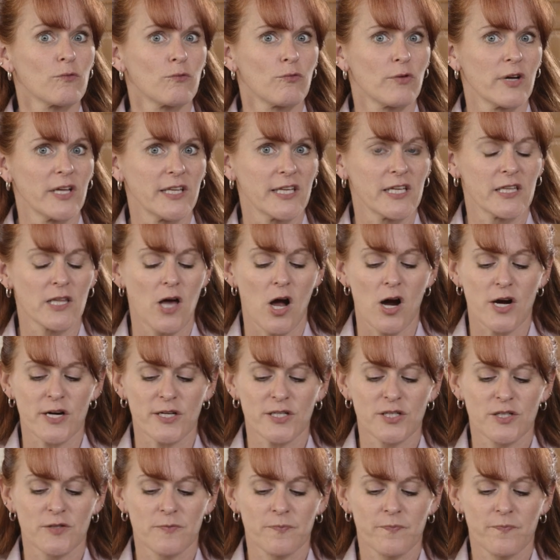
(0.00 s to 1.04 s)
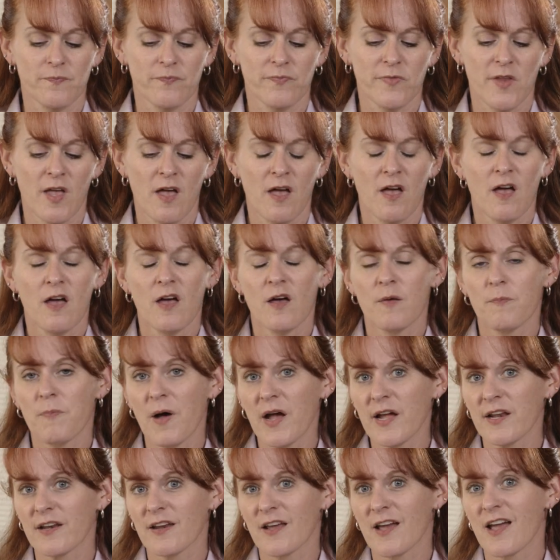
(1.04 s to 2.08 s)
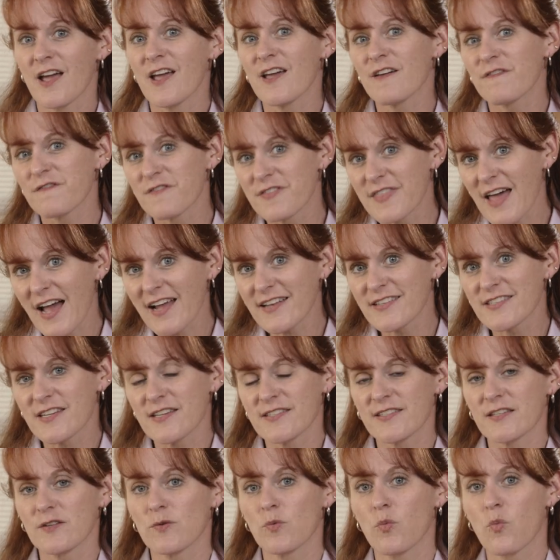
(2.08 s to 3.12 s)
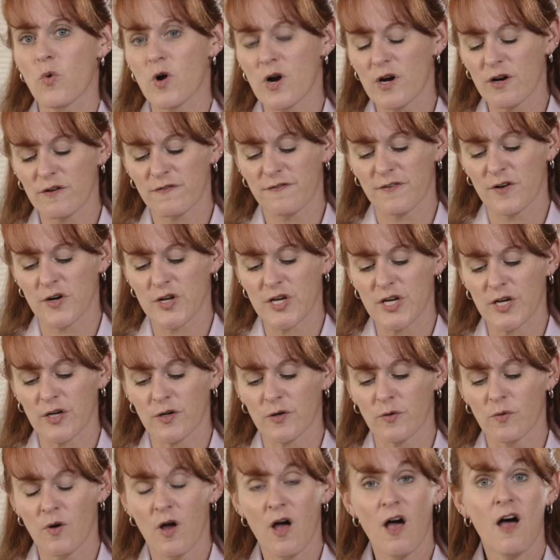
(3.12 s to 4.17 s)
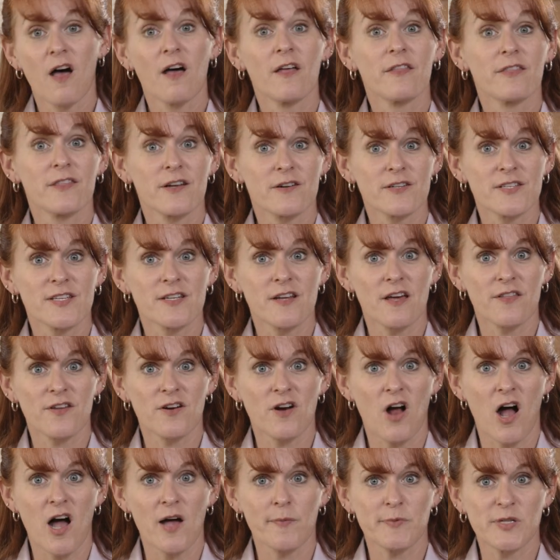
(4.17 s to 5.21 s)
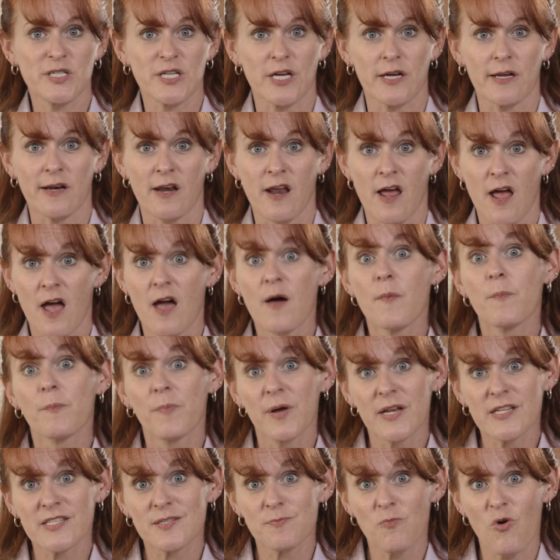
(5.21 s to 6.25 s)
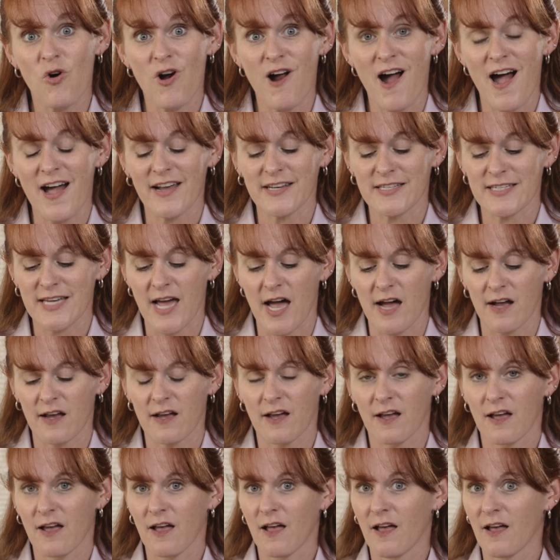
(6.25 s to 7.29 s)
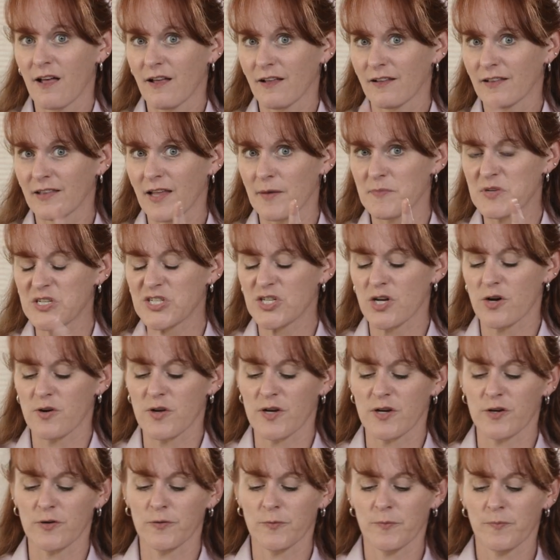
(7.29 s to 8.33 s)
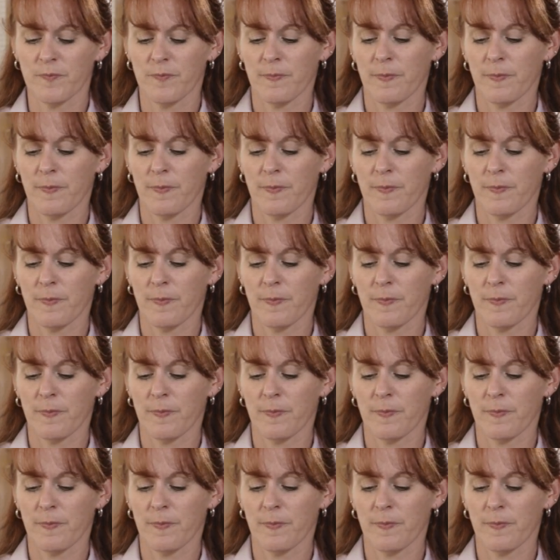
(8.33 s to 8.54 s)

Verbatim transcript: really large. But if that doesn't work for you, there's another option, but it's more high tech. Let me show you.